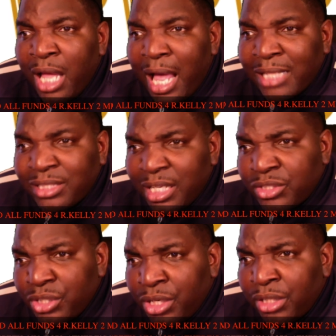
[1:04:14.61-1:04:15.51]
I said
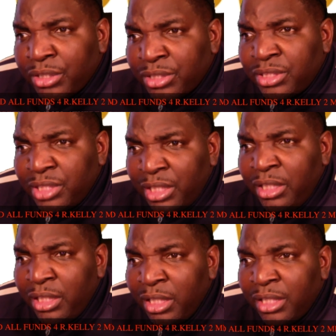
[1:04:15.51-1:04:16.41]
to her the
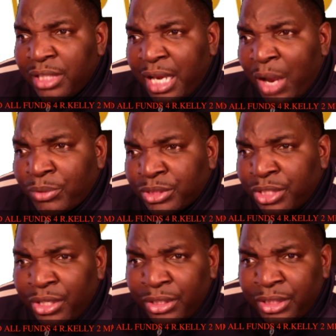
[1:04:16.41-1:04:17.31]
city that I was
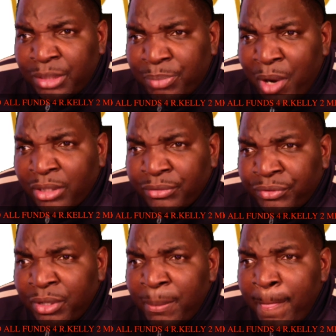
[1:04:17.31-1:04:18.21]
currently departing
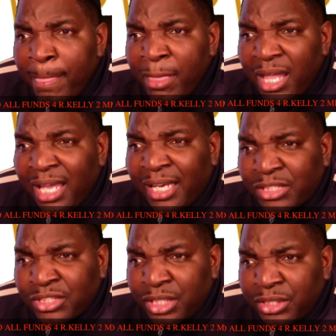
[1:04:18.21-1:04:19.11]
from, and I
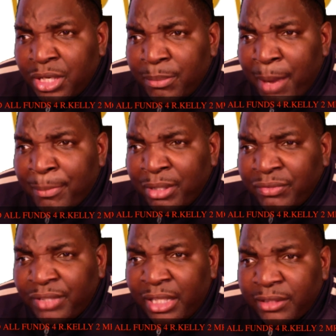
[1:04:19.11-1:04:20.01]
sent her my
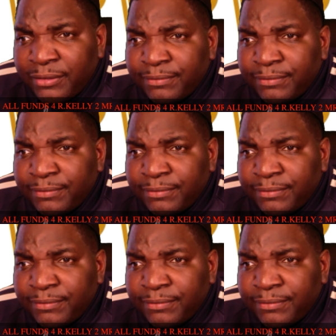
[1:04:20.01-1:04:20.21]
birth date.